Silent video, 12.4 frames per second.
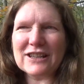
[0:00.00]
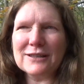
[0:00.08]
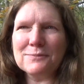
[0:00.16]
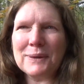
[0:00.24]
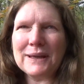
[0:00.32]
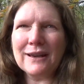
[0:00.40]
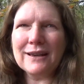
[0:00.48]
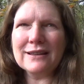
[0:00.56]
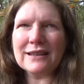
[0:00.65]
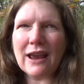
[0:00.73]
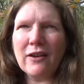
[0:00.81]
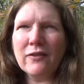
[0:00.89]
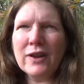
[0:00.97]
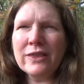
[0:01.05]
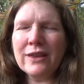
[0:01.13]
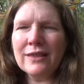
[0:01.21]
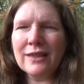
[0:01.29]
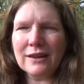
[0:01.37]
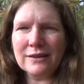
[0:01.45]
is because
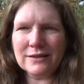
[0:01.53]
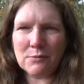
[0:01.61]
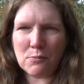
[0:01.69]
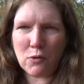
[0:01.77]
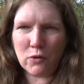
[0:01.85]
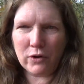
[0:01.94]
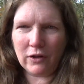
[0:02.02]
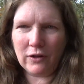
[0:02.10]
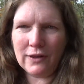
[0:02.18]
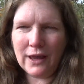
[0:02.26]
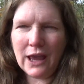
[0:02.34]
everything that is immortal,